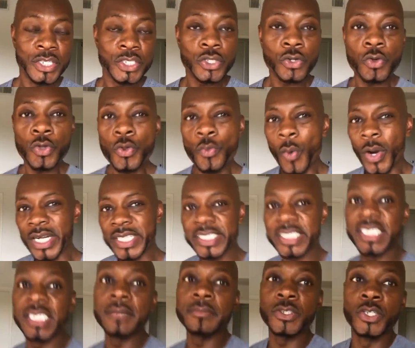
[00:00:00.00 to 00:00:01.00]
So you want to
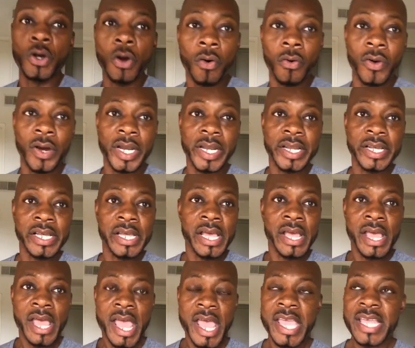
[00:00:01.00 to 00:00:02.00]
keep going.
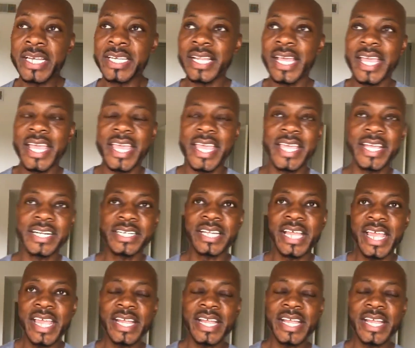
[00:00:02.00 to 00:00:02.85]
And here,